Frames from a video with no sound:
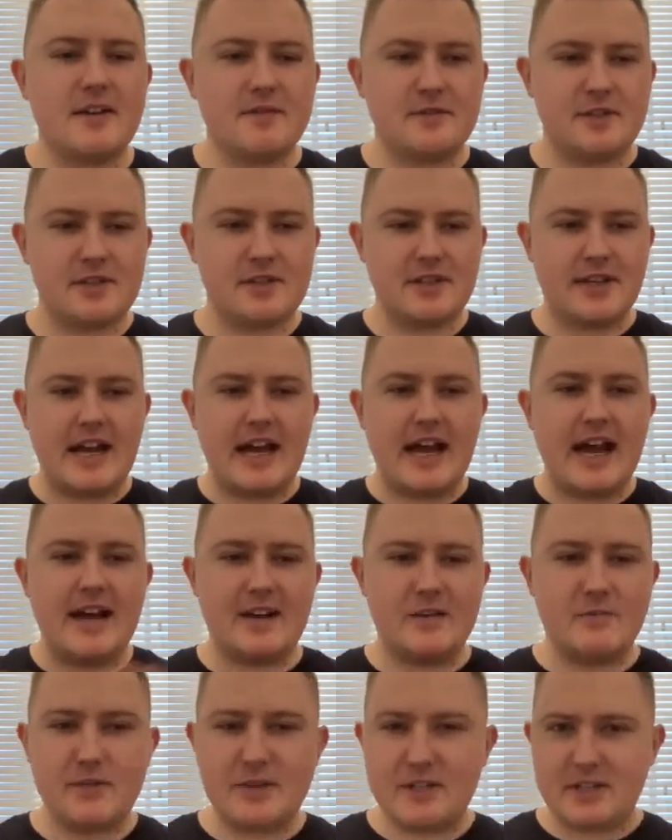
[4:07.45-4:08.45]
just at
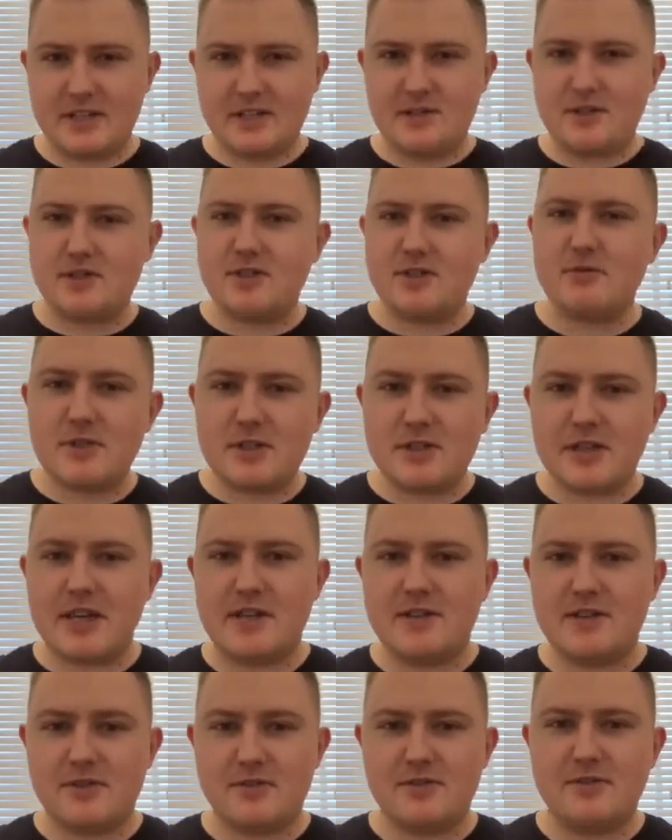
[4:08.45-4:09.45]
a busy tube
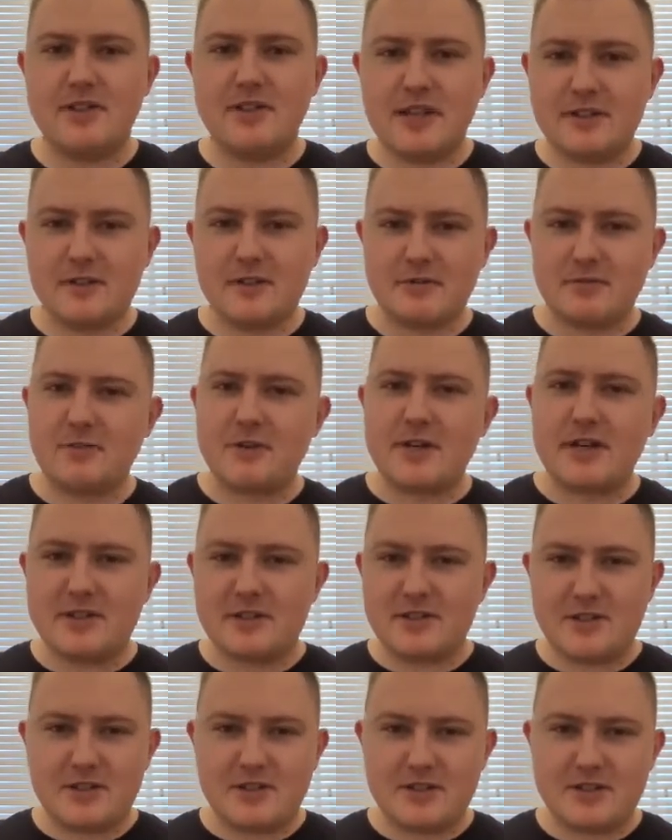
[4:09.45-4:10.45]
station or at London
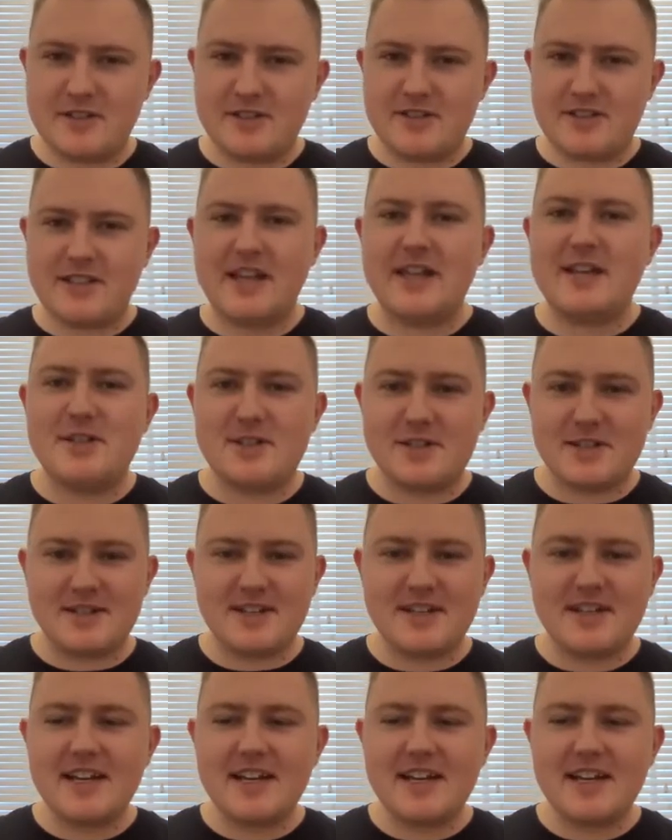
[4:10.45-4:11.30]
Bridge station.